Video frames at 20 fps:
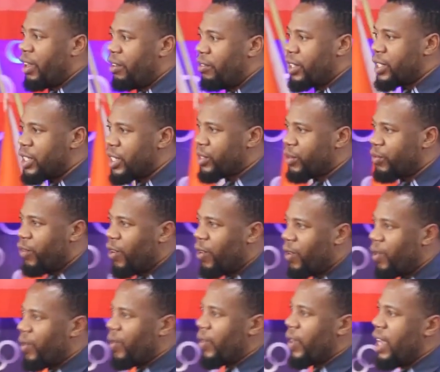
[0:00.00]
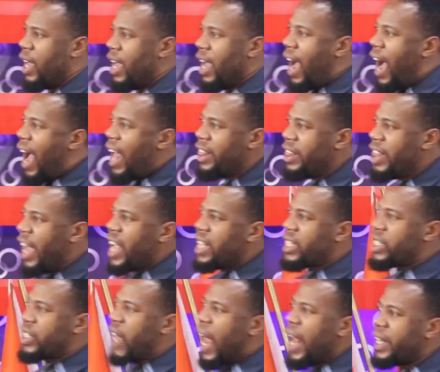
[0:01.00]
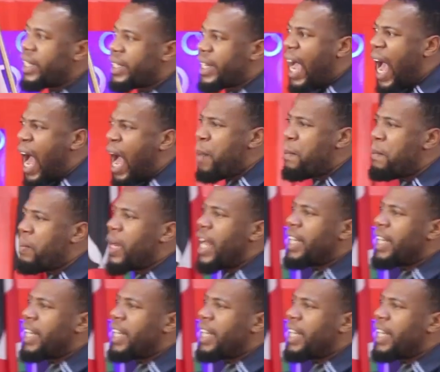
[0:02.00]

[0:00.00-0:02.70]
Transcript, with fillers: verses 4. And they said, Come,